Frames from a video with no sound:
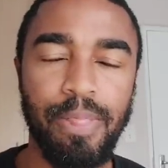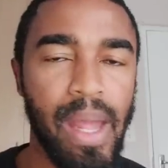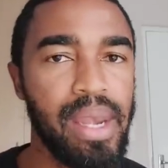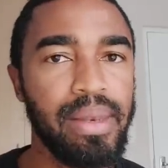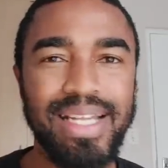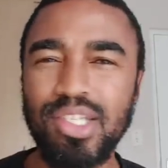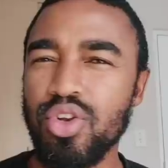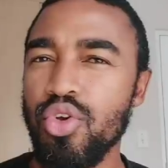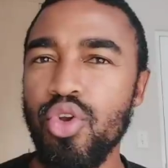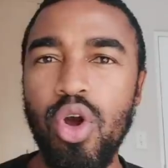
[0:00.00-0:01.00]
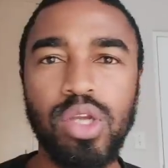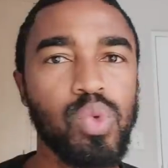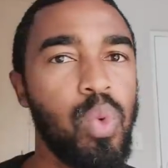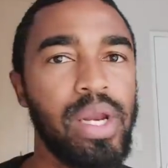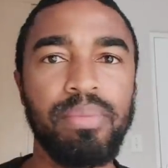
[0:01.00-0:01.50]
And that's
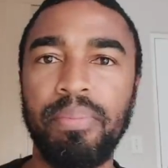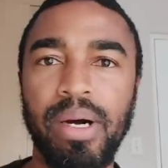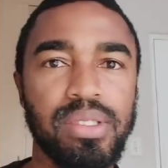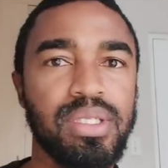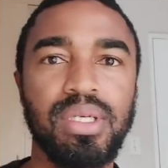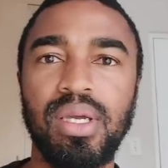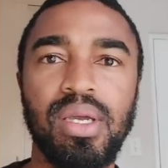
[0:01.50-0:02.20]
not what I'm about.